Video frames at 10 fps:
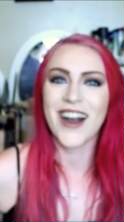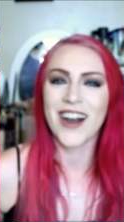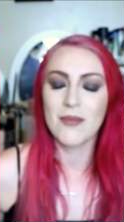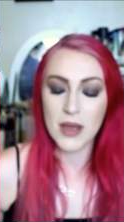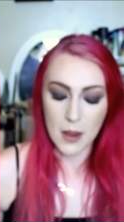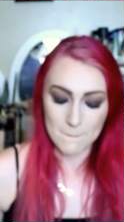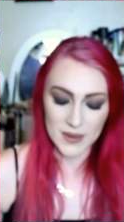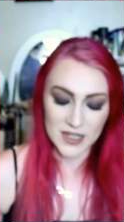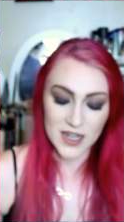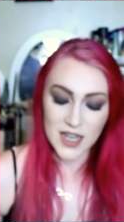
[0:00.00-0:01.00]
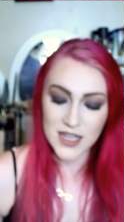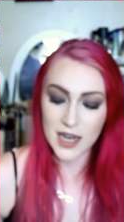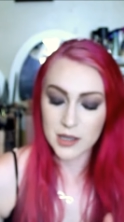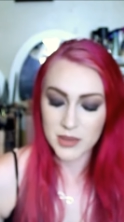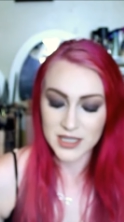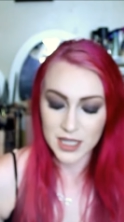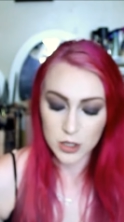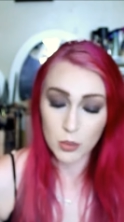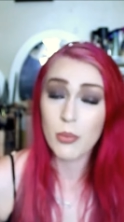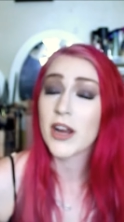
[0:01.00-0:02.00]
But yeah, I'm going to take a
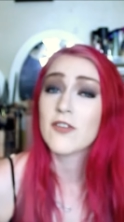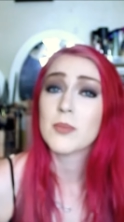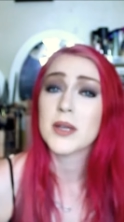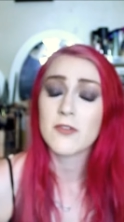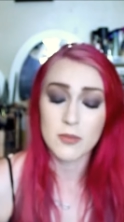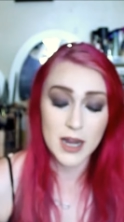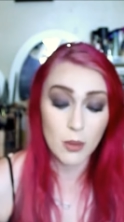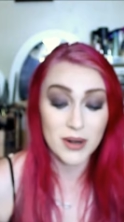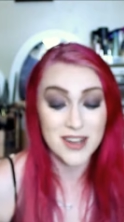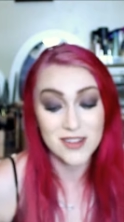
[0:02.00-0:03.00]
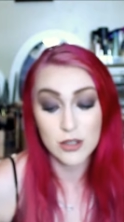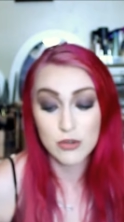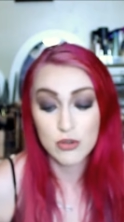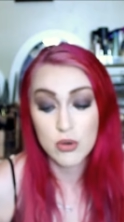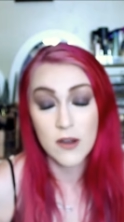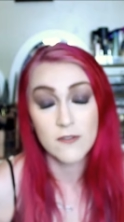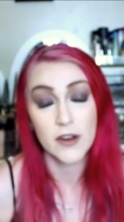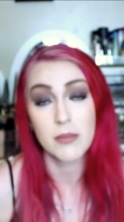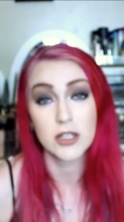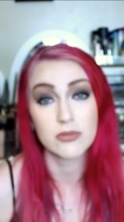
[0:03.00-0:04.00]
little break from it for now, but I still do
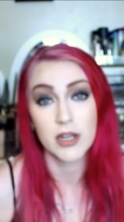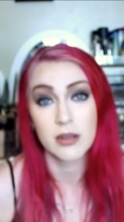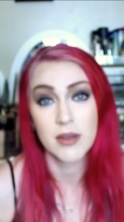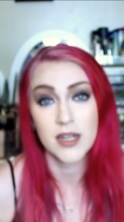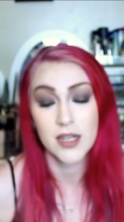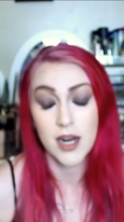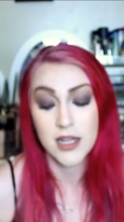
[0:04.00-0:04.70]
very much recommend it.